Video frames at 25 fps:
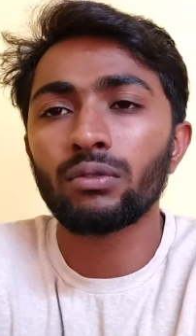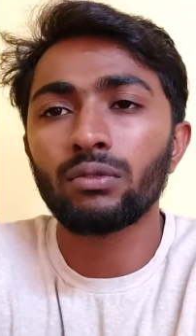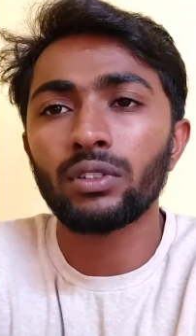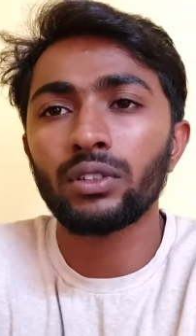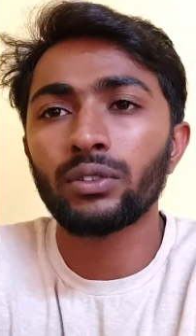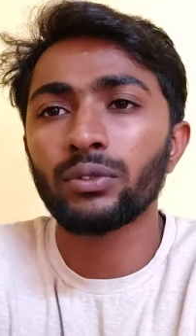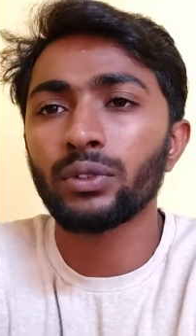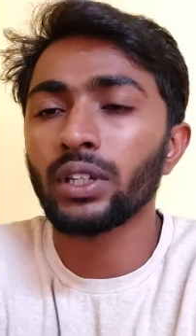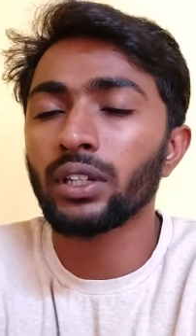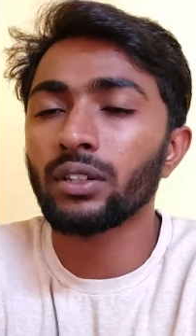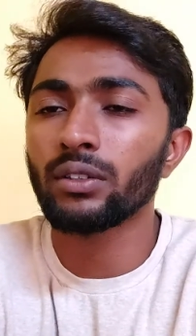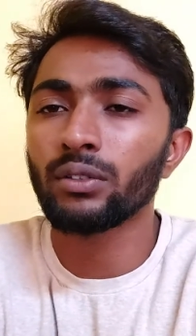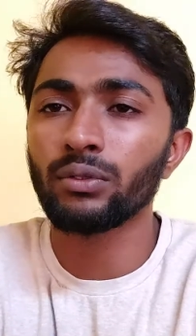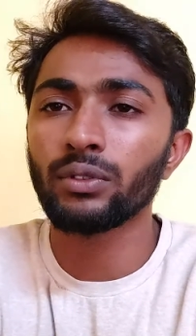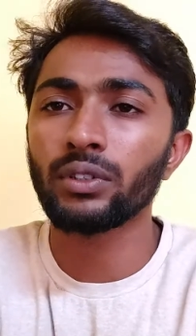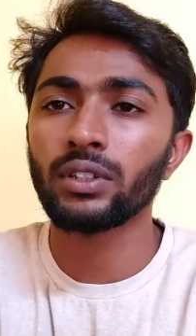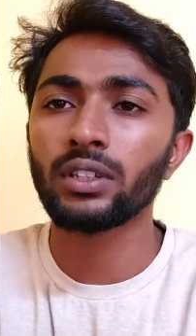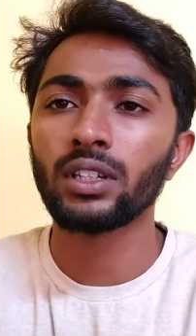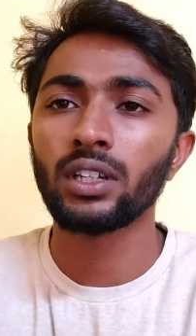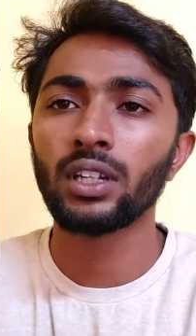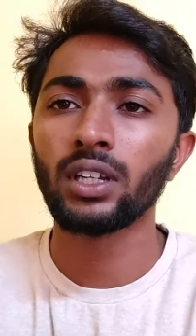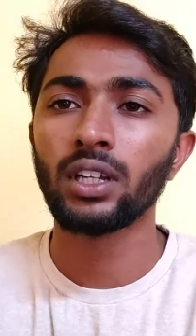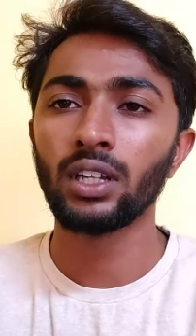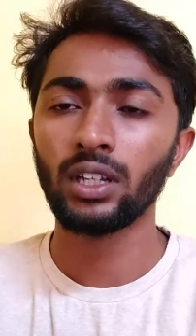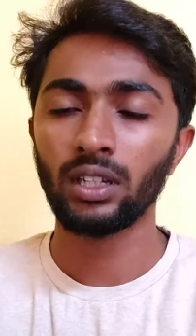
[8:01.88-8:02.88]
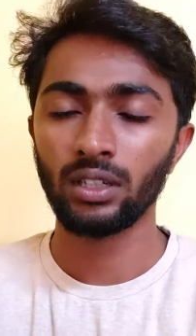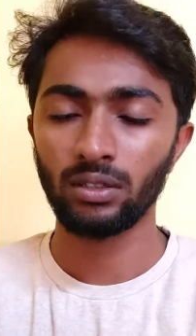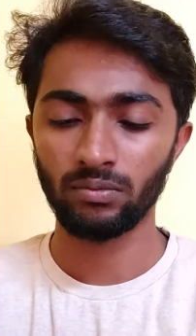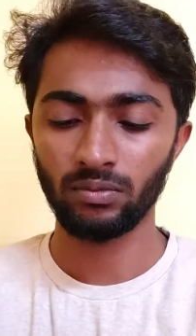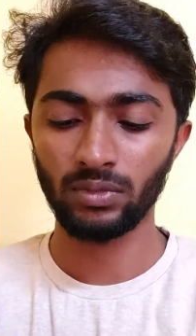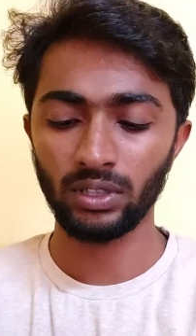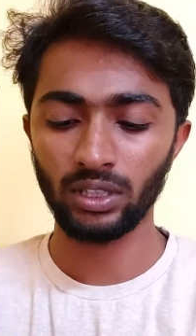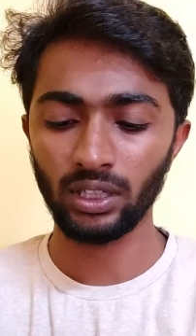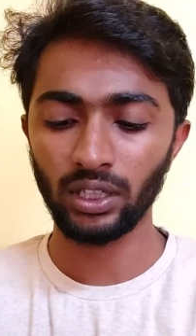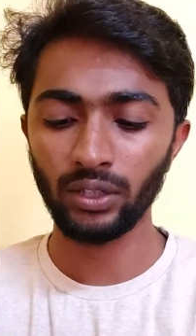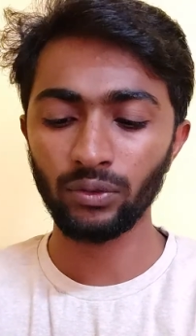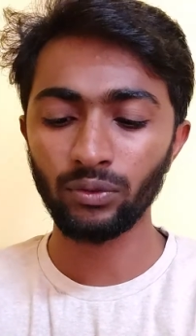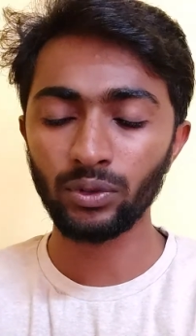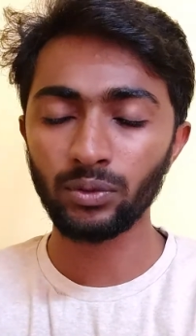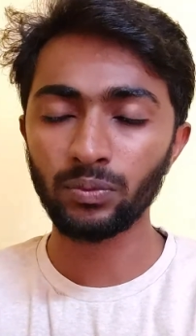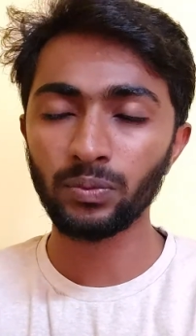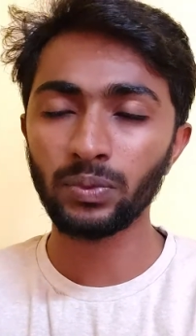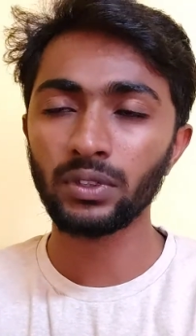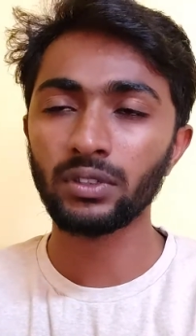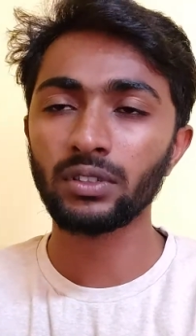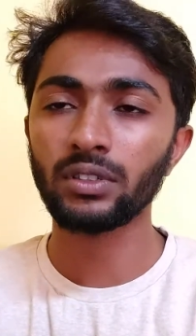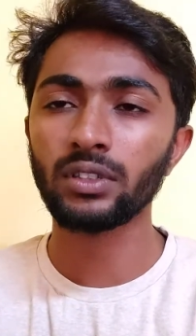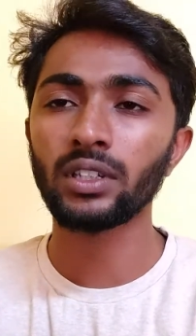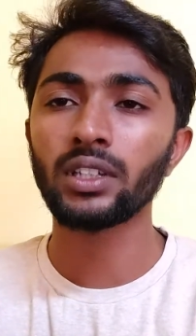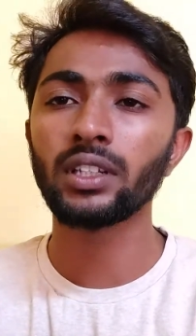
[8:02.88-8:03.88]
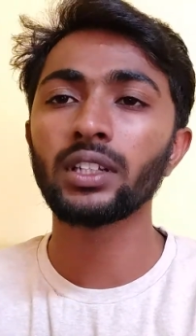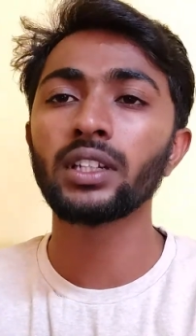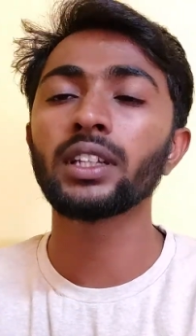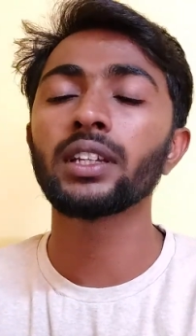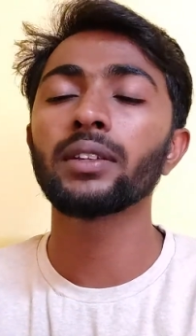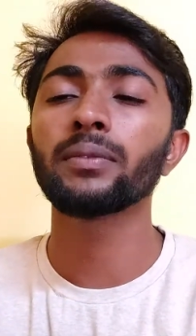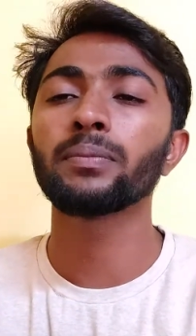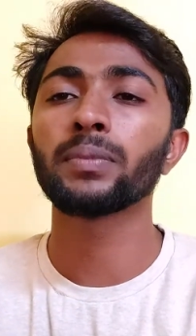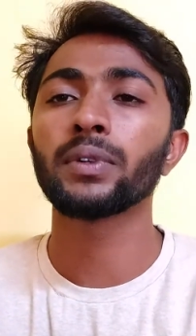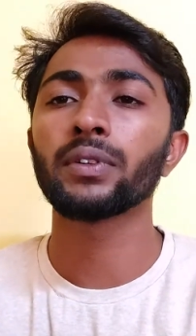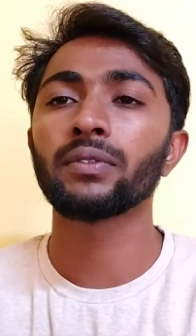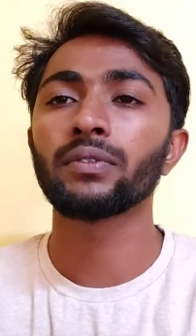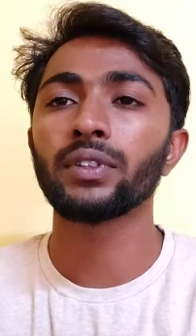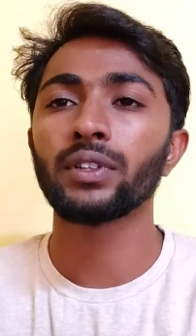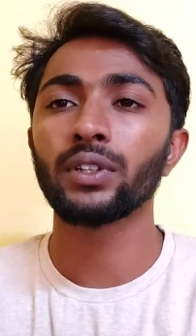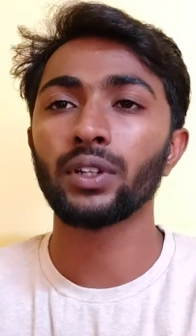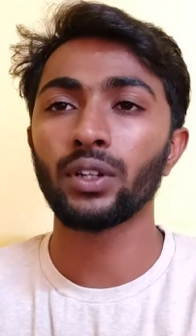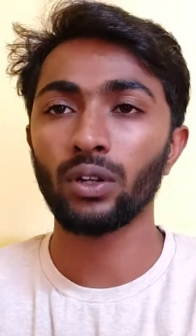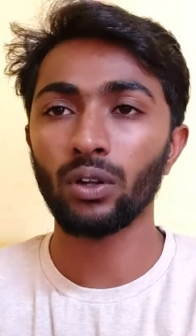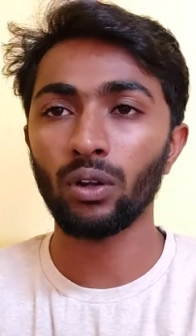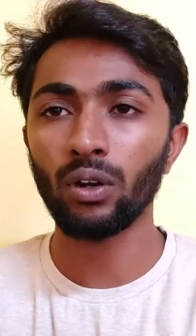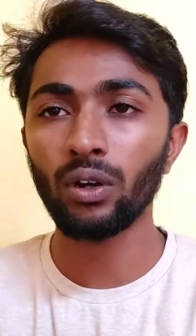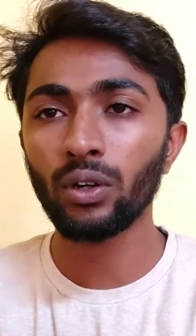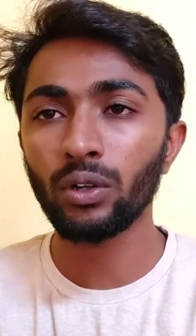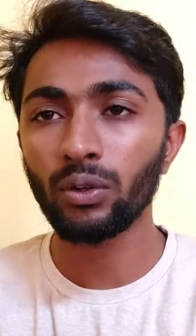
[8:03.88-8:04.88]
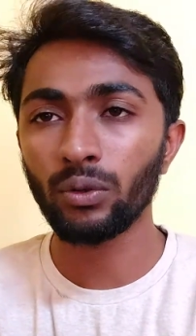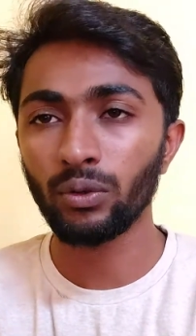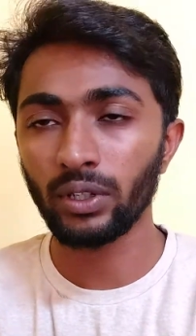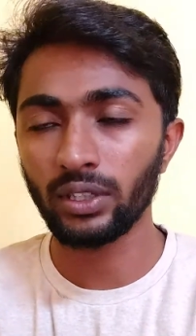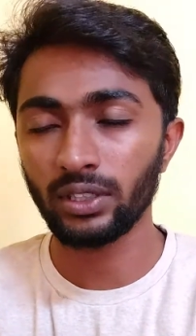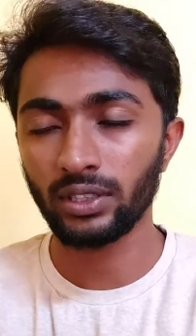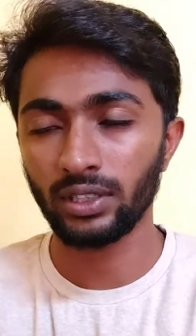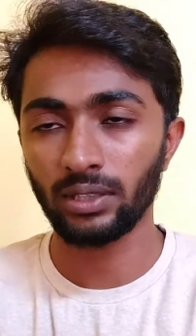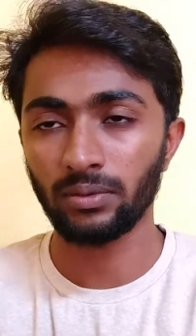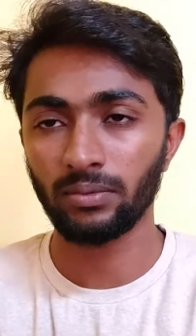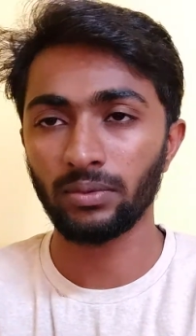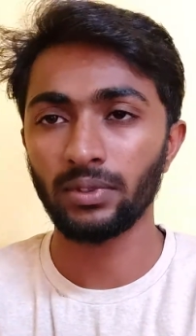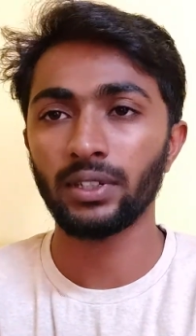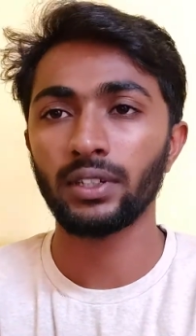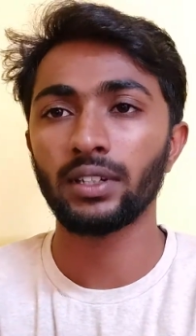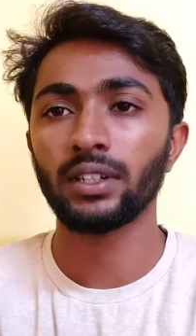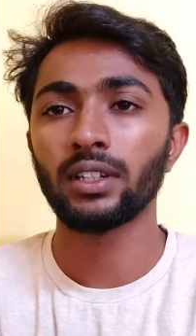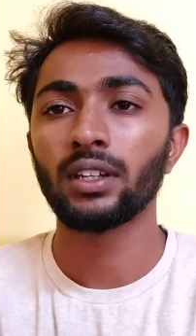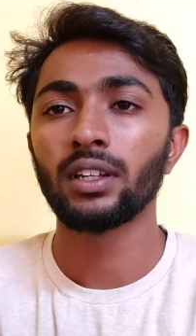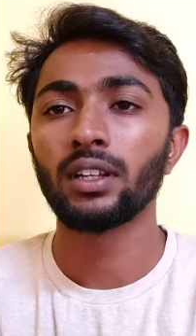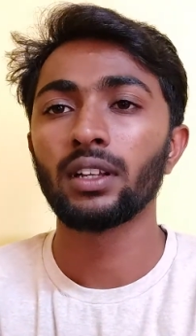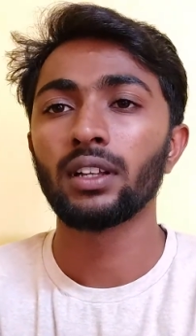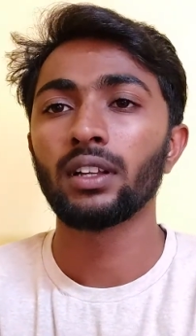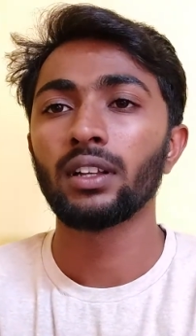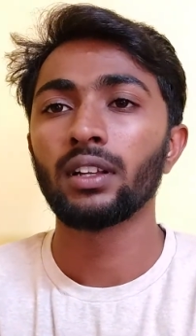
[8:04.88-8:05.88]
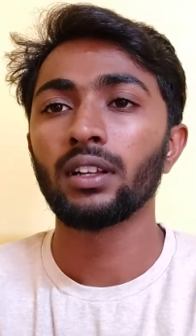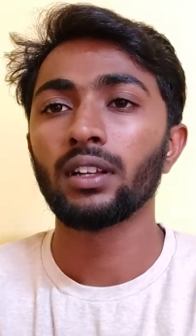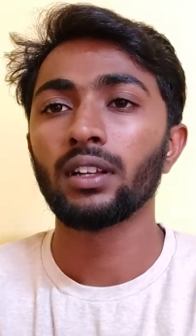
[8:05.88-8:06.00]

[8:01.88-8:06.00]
screwed, you can do it. But I would personally prefer not to disable it.